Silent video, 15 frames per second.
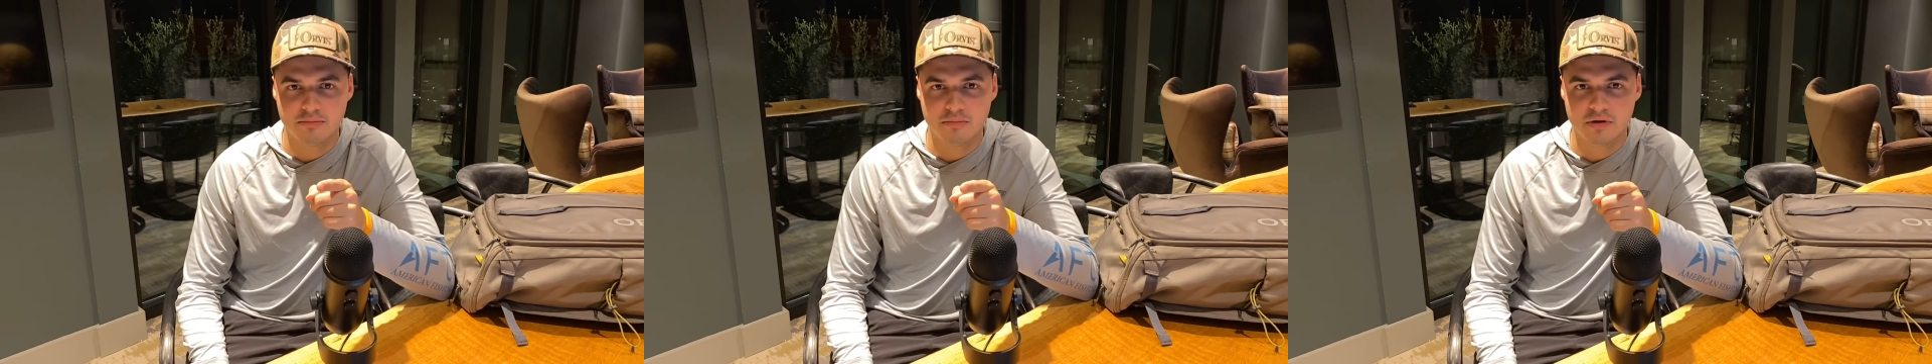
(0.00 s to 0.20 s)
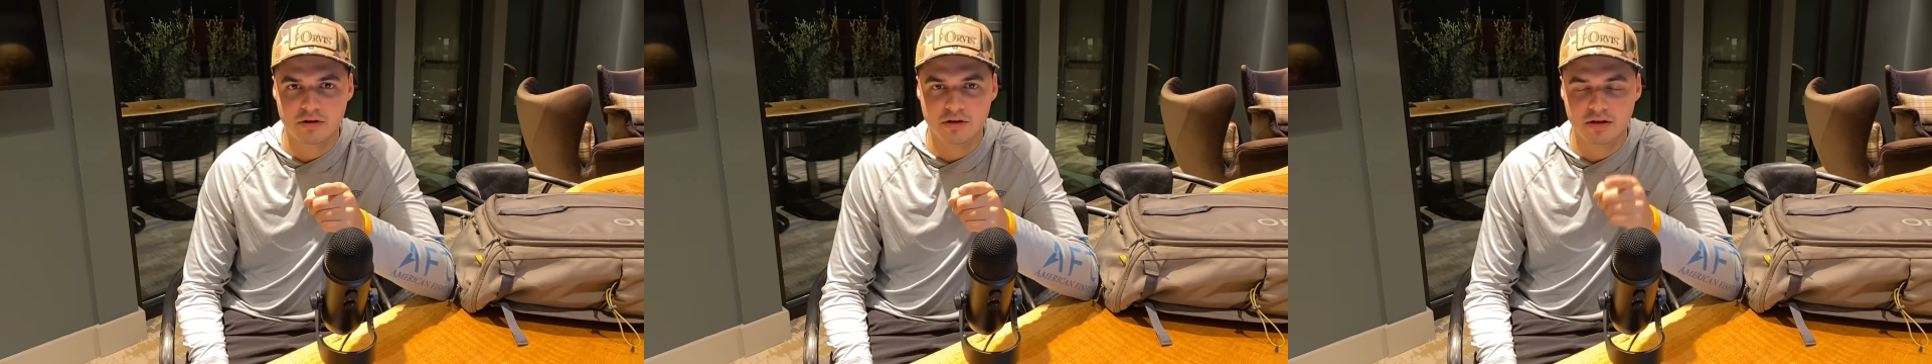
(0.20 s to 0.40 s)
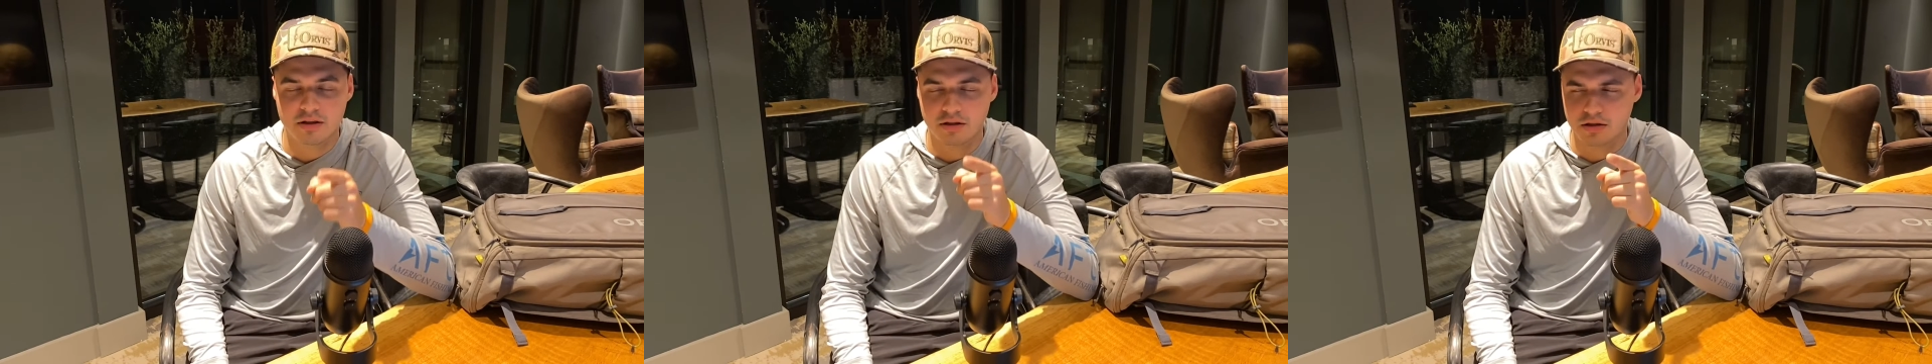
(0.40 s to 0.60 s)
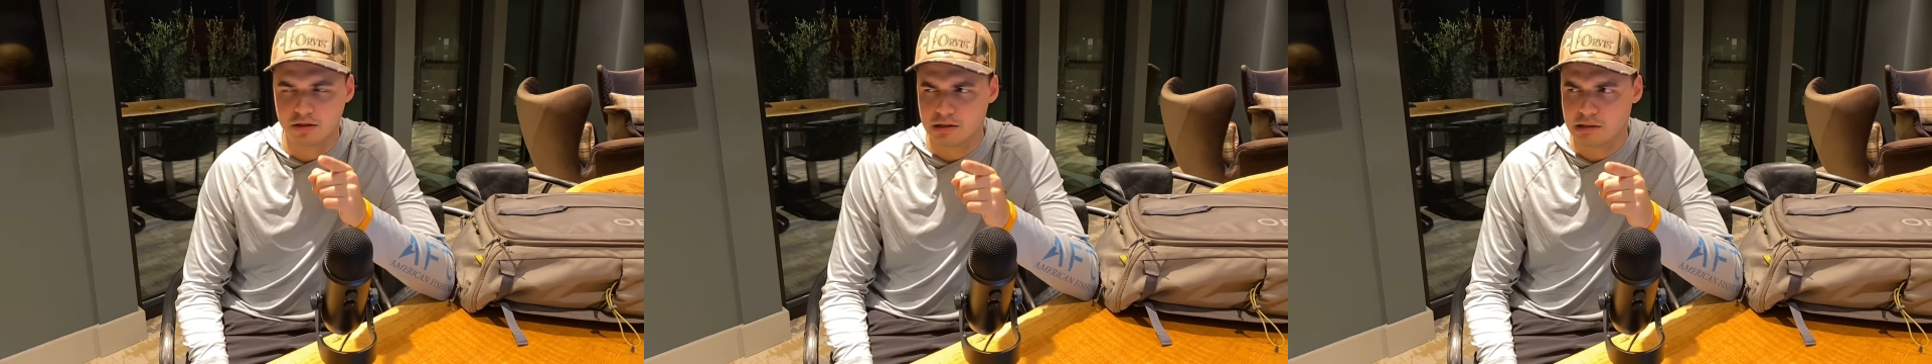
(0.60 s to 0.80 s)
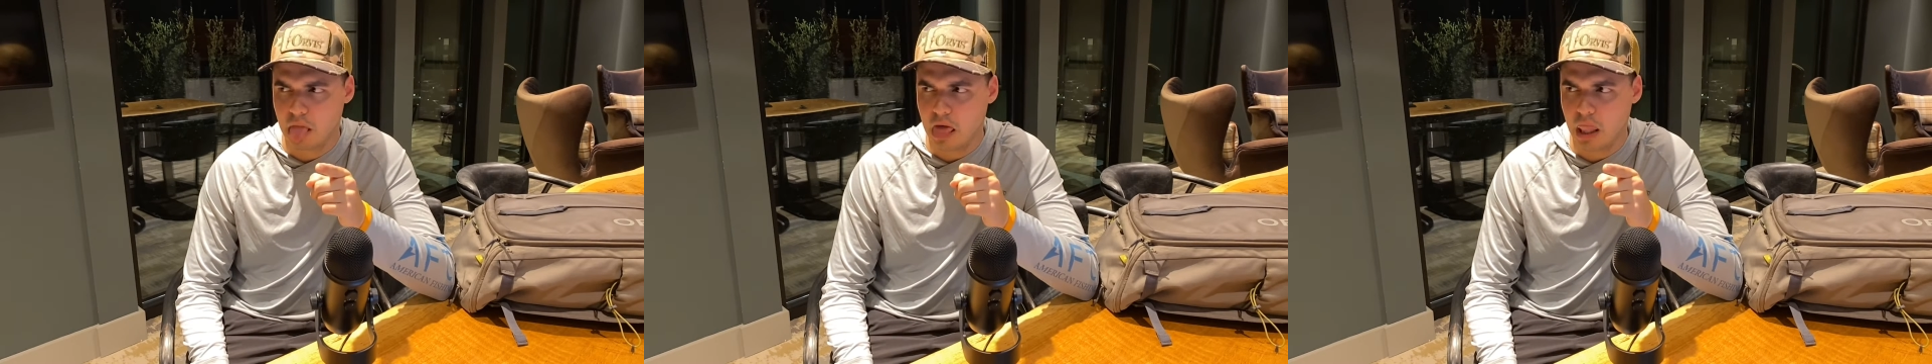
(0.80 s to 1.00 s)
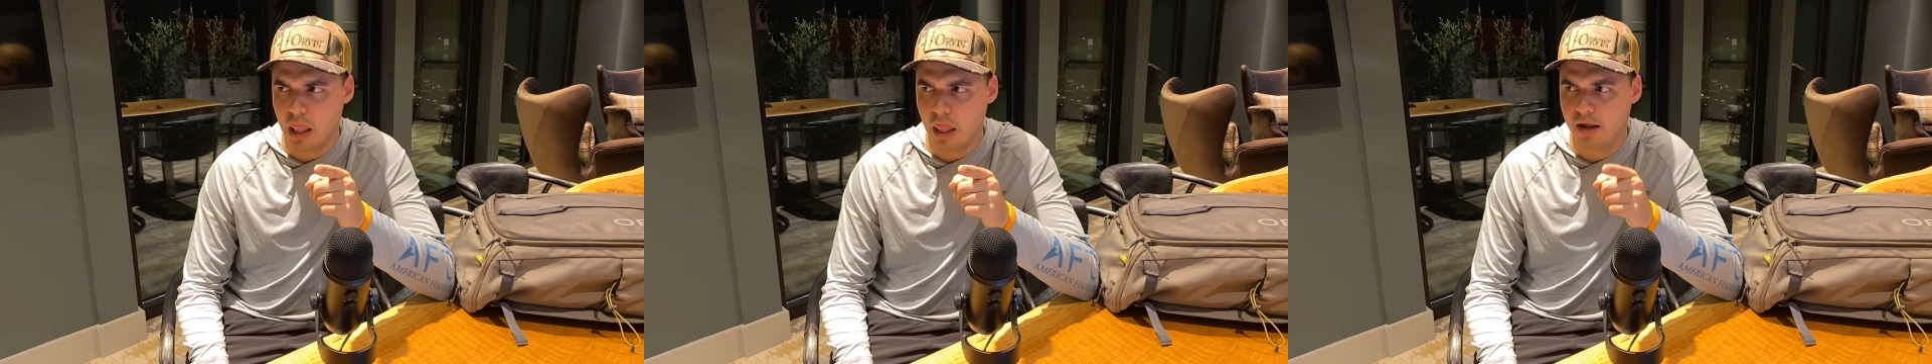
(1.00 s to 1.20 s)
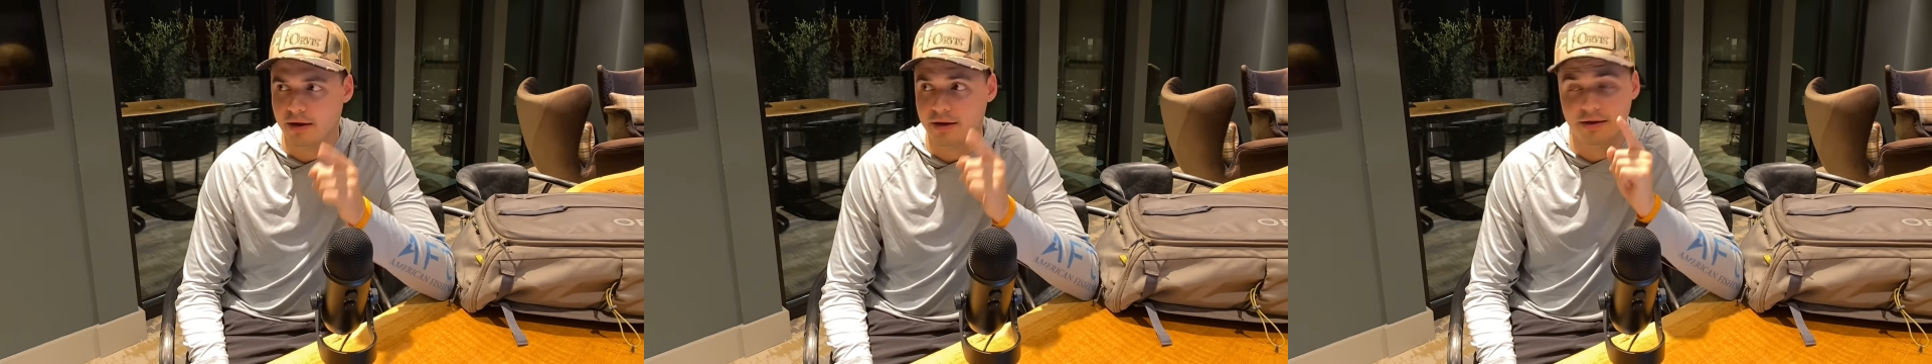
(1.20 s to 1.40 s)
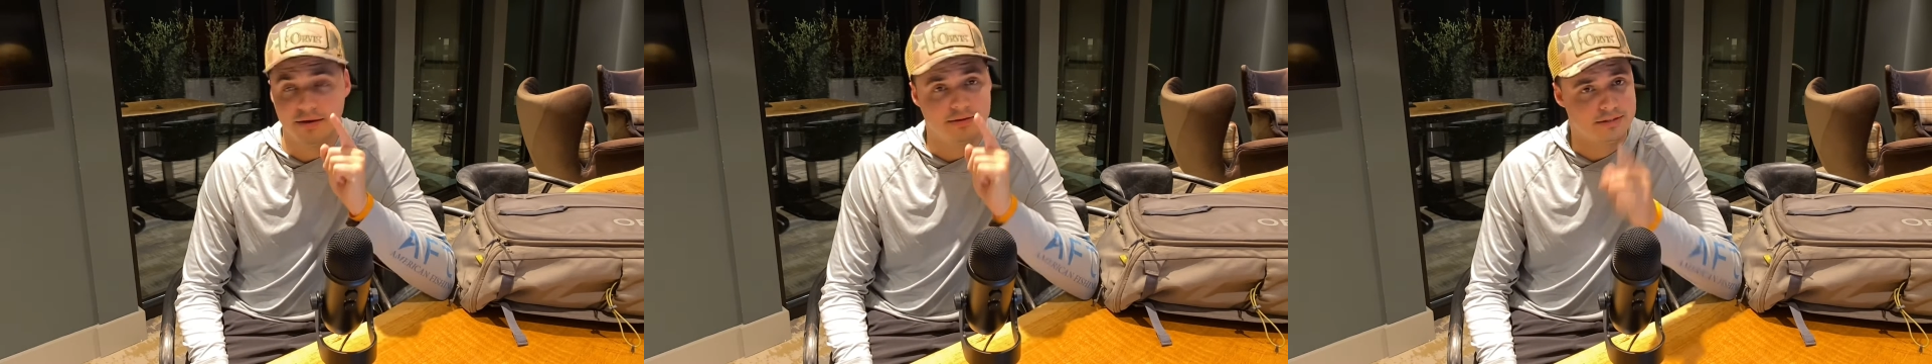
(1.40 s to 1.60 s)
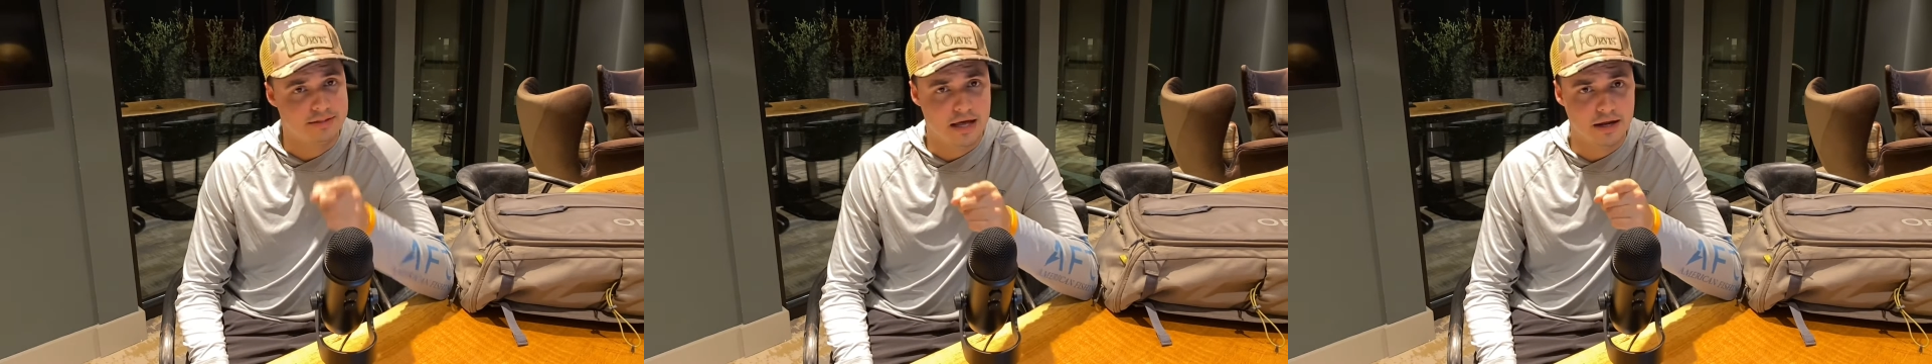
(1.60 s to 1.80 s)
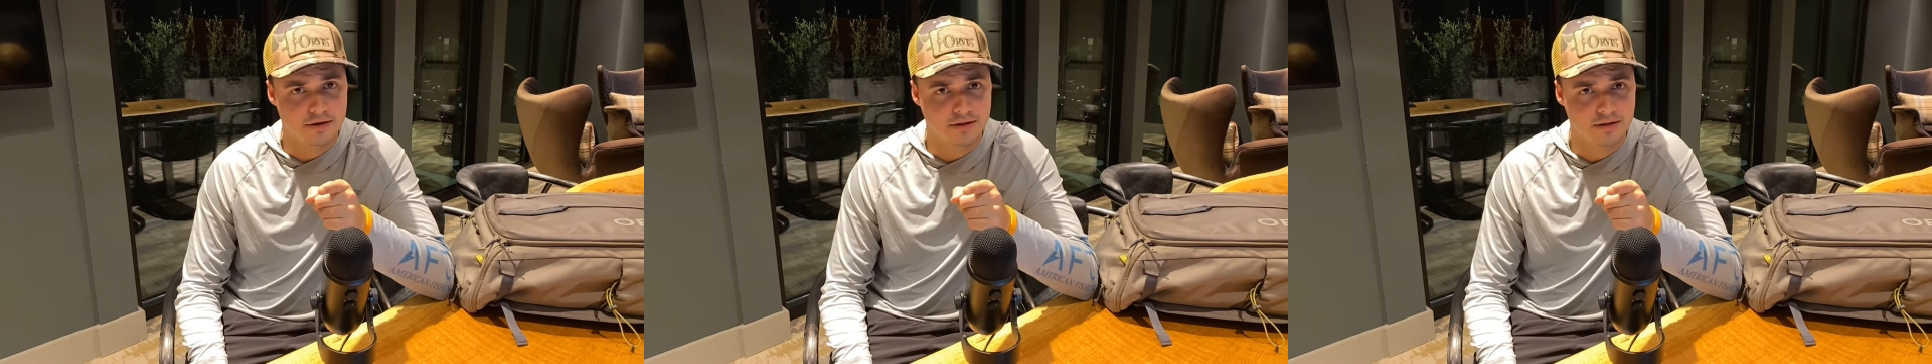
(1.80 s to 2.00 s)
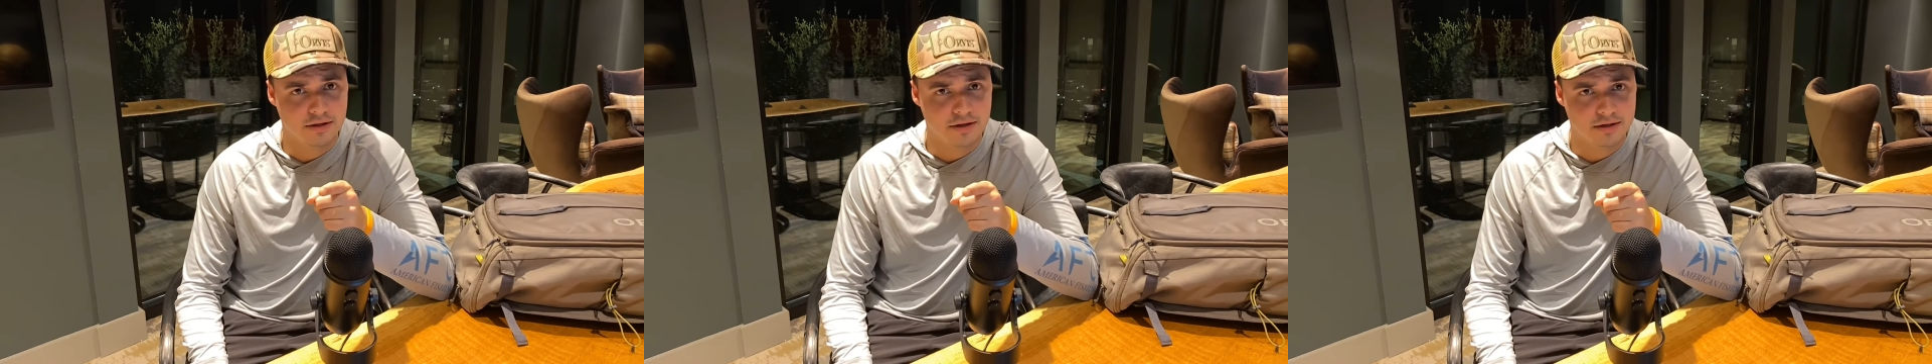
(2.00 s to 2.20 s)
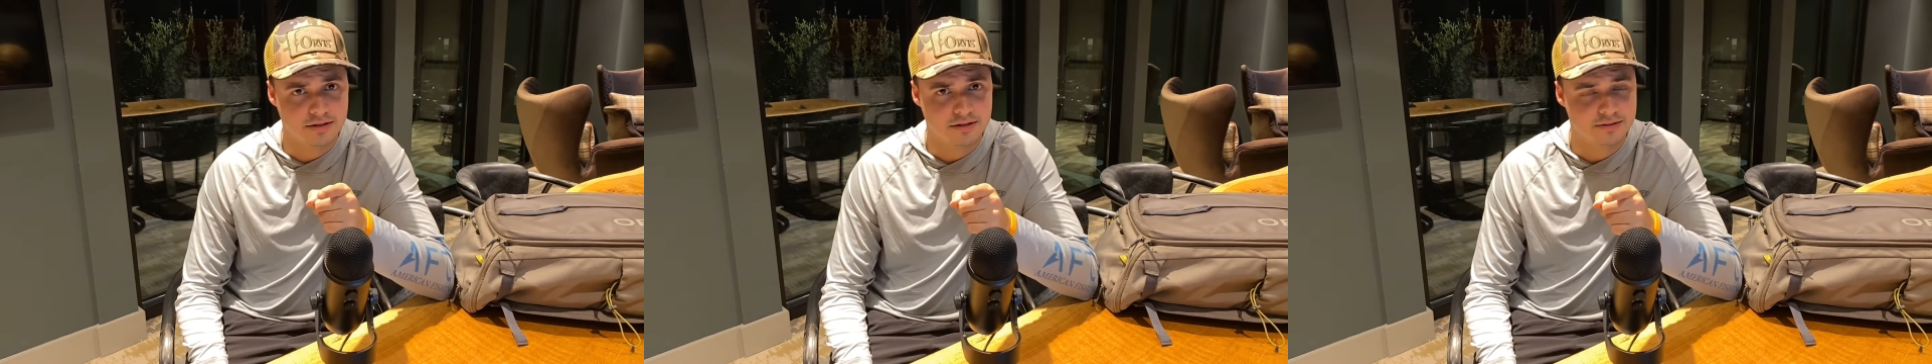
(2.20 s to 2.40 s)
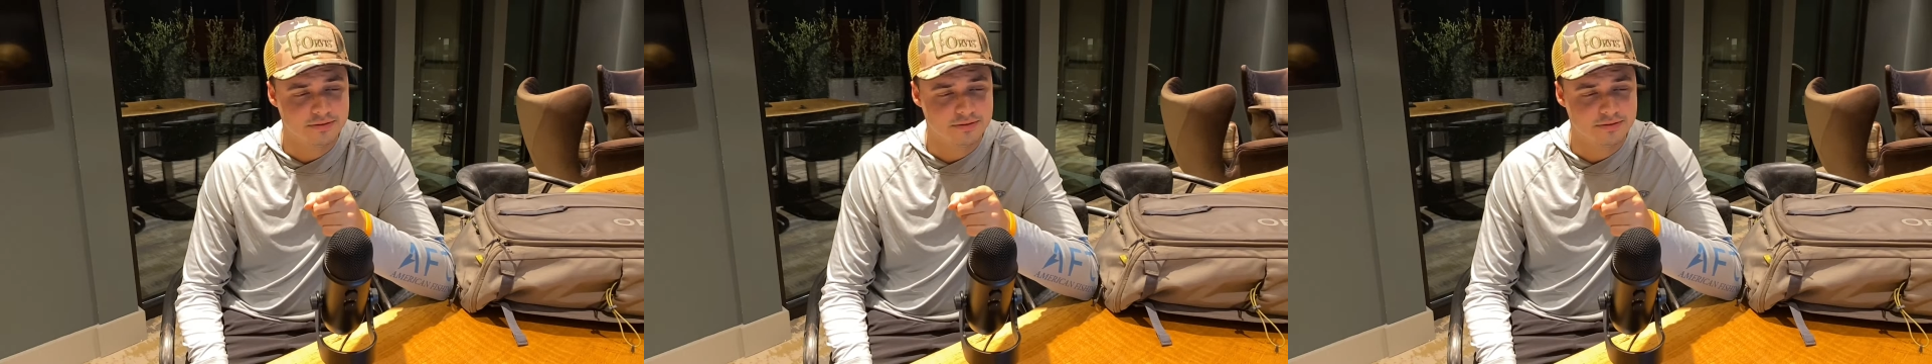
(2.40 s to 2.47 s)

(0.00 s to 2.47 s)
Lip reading: look. It's not a good look.